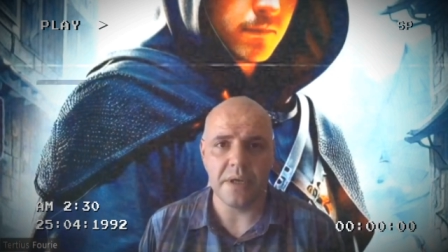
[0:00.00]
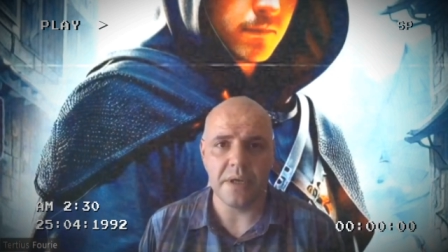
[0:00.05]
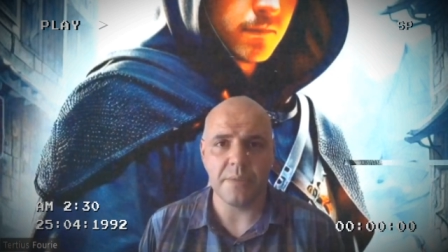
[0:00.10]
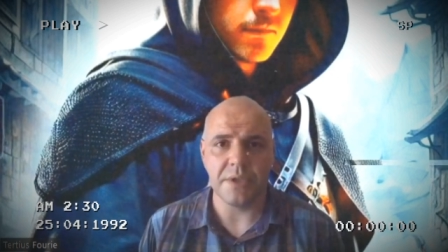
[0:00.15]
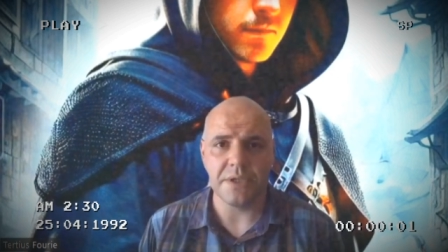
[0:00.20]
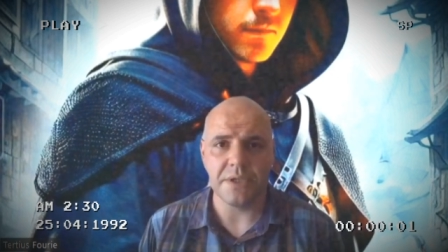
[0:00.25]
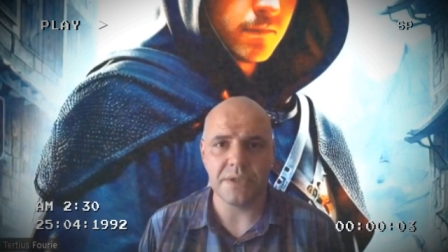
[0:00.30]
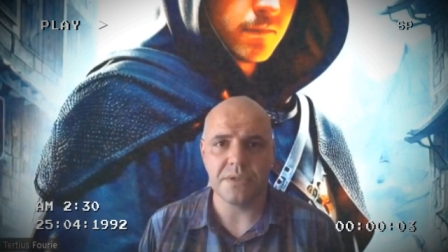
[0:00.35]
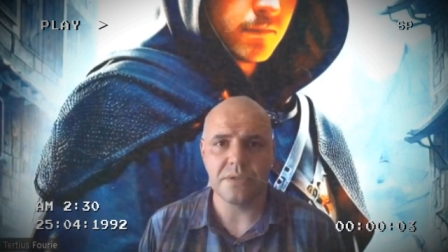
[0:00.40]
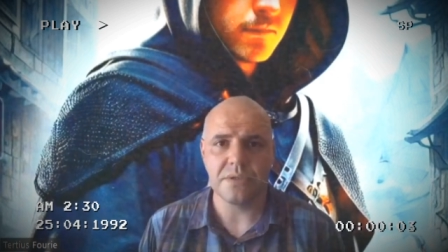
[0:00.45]

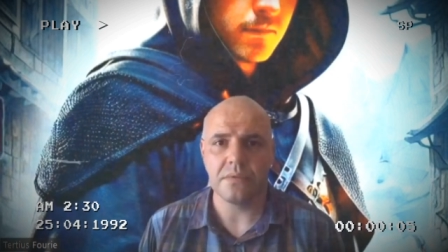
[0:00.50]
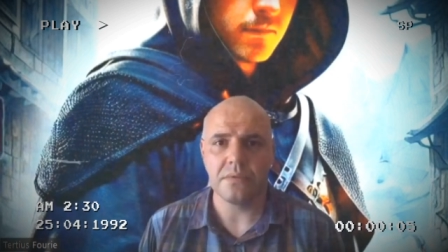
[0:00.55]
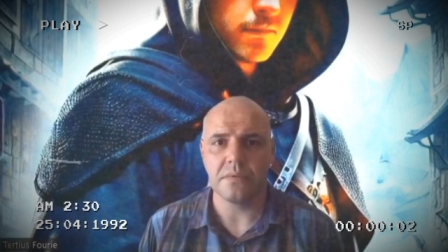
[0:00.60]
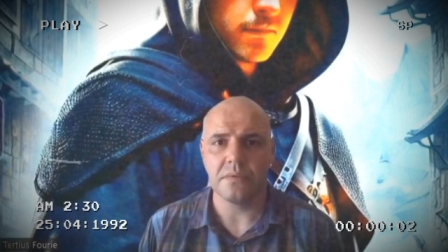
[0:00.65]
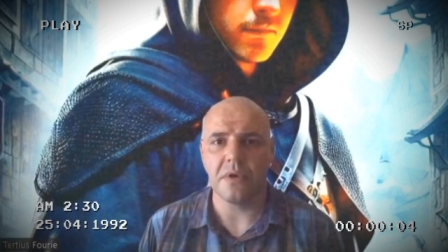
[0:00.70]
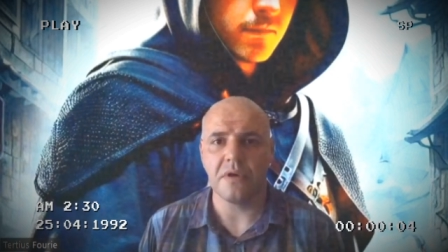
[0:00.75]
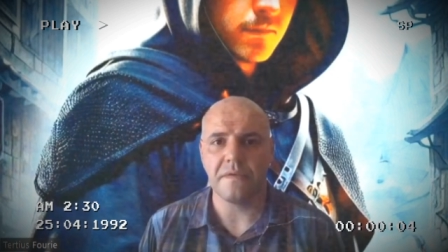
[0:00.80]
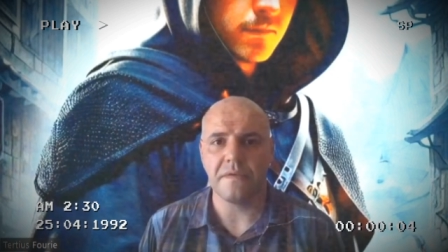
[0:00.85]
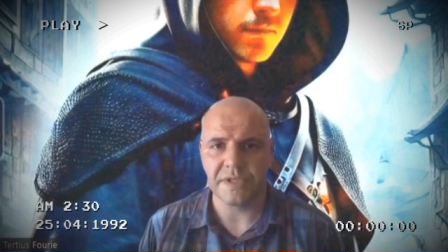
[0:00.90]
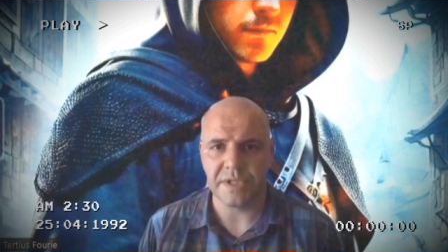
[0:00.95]
image
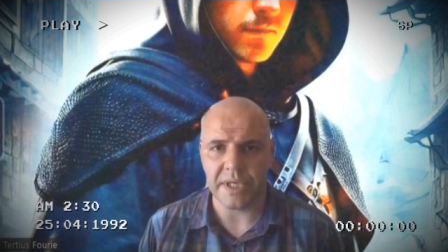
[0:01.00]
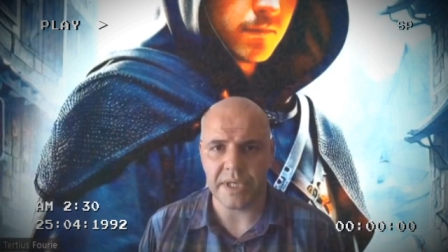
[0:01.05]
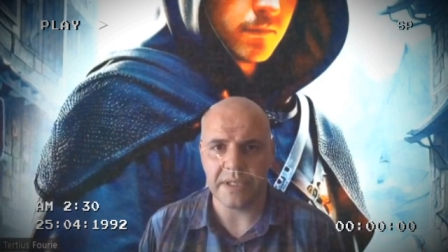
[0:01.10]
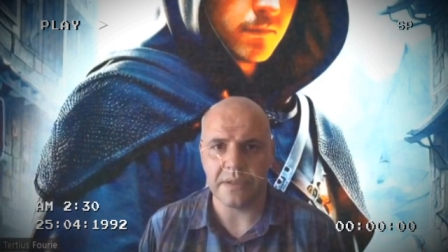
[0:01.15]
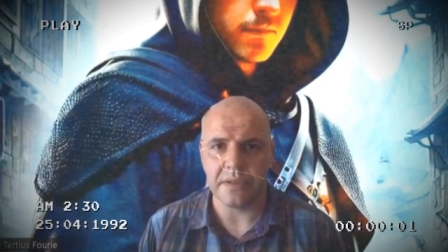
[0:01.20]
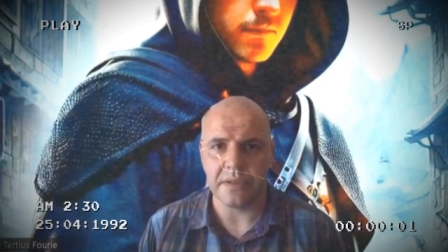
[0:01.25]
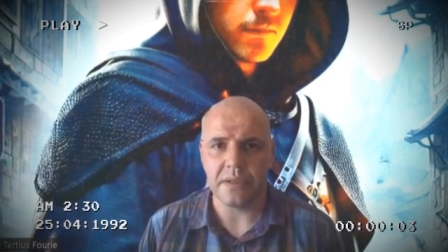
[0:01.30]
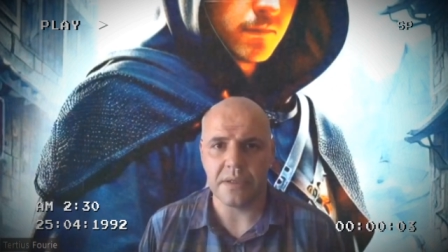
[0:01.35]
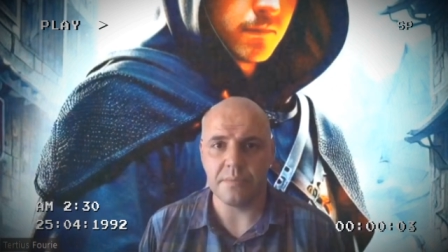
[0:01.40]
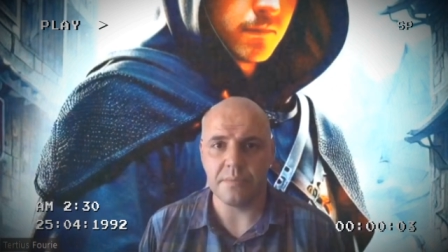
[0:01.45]
of
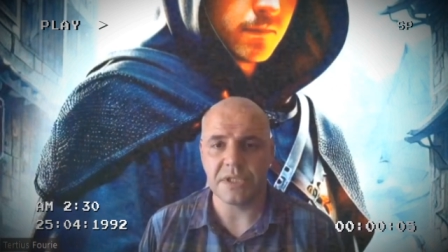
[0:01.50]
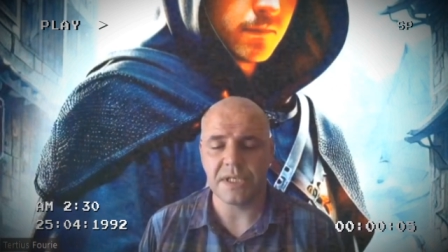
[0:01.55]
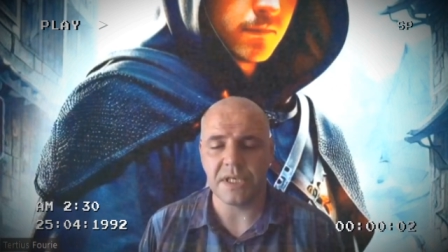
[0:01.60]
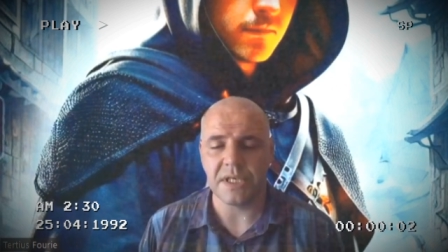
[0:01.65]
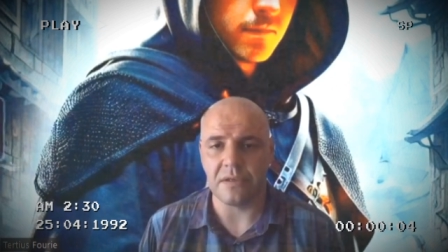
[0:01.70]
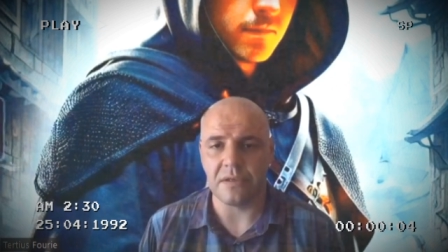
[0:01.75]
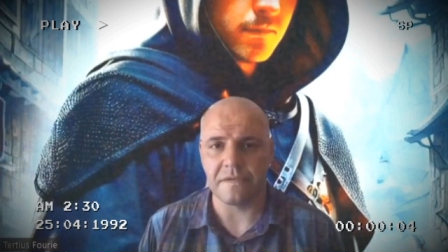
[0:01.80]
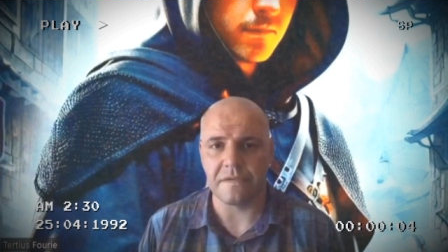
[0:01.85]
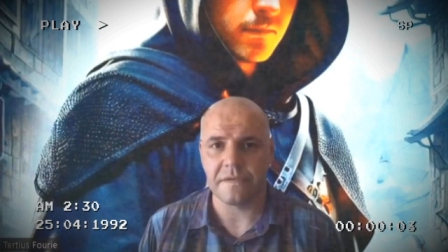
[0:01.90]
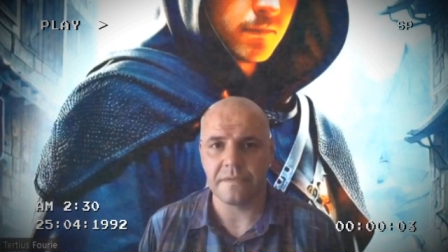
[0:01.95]
Satan
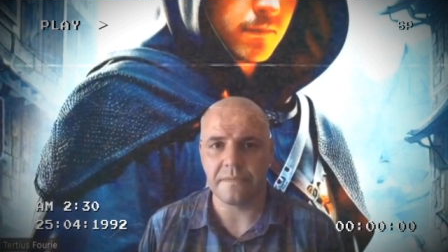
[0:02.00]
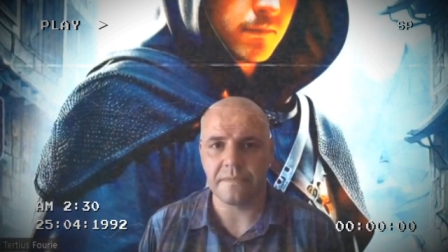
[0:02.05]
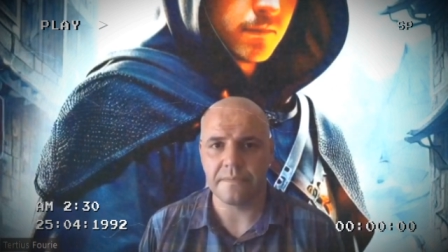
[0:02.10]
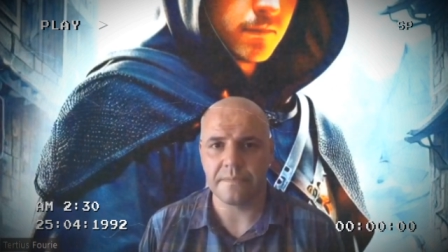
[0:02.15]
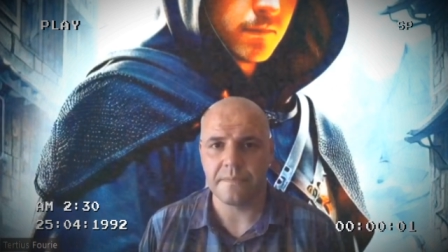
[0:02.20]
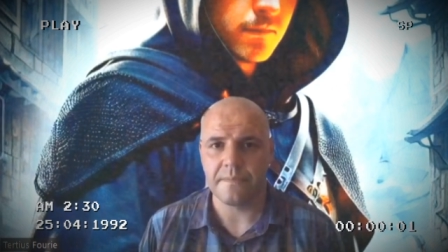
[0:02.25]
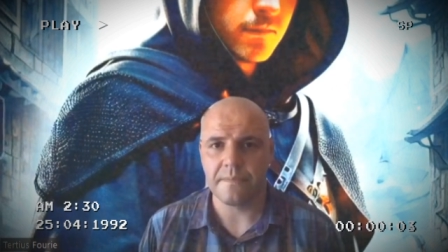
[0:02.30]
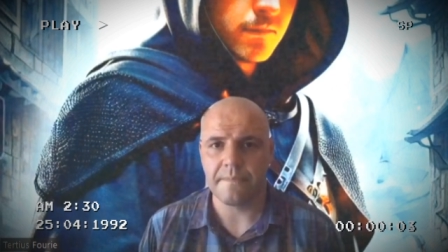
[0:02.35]
himself.